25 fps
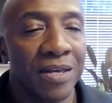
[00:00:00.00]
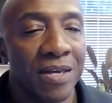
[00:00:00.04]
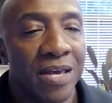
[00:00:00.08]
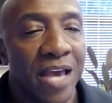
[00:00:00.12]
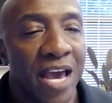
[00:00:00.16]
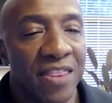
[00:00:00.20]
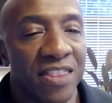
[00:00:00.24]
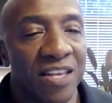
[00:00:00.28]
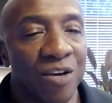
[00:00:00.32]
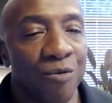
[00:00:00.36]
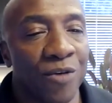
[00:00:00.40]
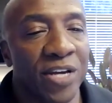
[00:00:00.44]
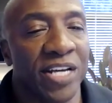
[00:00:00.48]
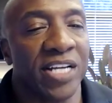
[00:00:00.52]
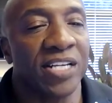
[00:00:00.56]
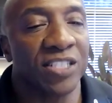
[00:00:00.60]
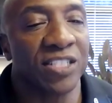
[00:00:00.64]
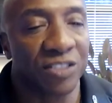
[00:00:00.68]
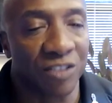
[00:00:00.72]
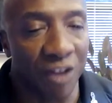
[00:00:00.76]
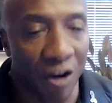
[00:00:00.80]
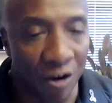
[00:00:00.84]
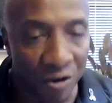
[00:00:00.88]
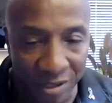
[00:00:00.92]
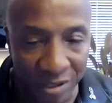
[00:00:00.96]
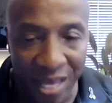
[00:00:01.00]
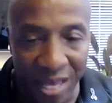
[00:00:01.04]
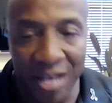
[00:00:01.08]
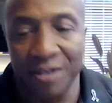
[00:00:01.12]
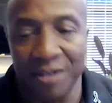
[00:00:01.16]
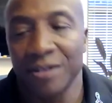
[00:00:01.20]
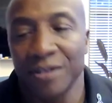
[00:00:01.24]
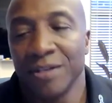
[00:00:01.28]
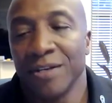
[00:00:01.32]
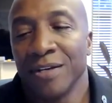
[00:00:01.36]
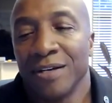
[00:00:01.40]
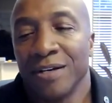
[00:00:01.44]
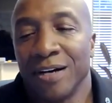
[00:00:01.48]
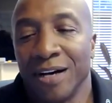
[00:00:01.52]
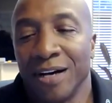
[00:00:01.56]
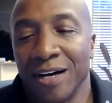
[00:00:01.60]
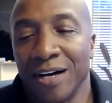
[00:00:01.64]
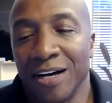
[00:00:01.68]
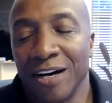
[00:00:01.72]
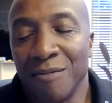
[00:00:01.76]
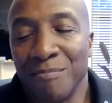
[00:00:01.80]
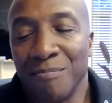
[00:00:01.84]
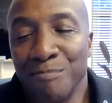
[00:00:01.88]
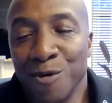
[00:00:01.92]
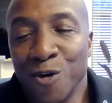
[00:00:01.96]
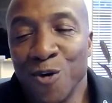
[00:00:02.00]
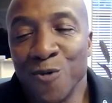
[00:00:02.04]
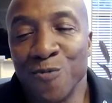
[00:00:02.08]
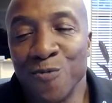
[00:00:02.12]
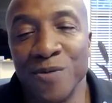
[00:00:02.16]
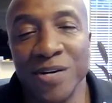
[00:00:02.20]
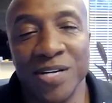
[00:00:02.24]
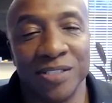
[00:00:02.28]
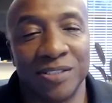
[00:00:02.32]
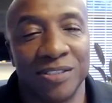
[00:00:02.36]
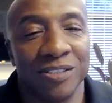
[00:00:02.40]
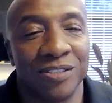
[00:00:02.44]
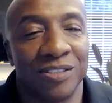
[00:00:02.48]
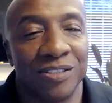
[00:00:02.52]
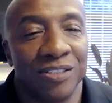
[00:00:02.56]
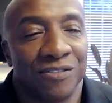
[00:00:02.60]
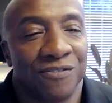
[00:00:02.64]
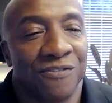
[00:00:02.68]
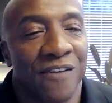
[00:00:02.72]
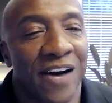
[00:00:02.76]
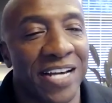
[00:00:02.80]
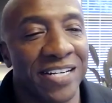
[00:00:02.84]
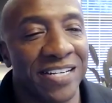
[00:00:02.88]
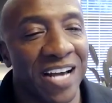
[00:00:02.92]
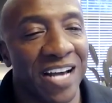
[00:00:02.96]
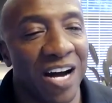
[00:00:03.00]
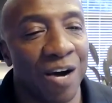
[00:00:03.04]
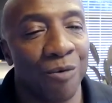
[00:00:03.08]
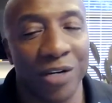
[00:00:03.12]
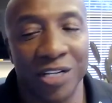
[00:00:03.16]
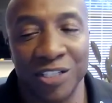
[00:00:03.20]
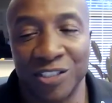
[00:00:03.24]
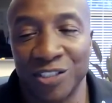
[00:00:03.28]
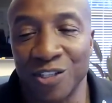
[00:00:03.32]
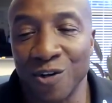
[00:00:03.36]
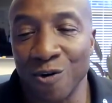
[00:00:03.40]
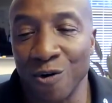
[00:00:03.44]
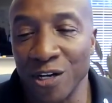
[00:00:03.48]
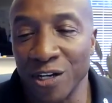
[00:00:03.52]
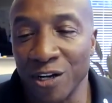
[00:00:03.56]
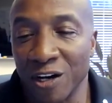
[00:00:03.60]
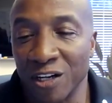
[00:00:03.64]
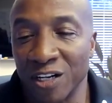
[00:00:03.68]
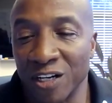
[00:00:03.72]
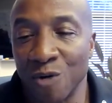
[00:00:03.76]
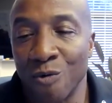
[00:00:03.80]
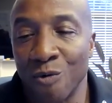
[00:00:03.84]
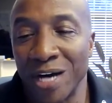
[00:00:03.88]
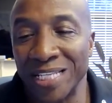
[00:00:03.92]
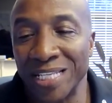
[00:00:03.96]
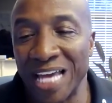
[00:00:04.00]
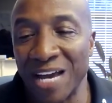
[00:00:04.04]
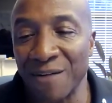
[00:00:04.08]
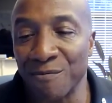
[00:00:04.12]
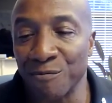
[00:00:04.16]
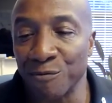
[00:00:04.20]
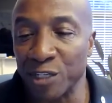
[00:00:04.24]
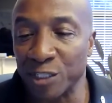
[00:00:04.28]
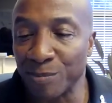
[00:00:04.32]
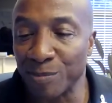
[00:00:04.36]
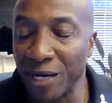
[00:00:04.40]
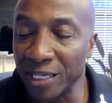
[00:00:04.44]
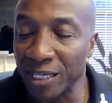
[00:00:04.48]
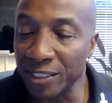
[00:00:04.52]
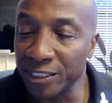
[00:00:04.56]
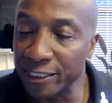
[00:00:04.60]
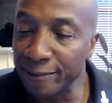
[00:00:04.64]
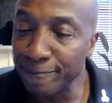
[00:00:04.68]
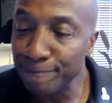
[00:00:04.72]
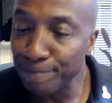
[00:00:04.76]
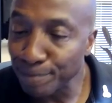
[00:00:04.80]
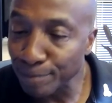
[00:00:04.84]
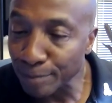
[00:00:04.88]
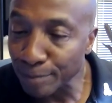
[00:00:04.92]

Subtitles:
And then we can start that movement to find out what is going on and why they haven't responded.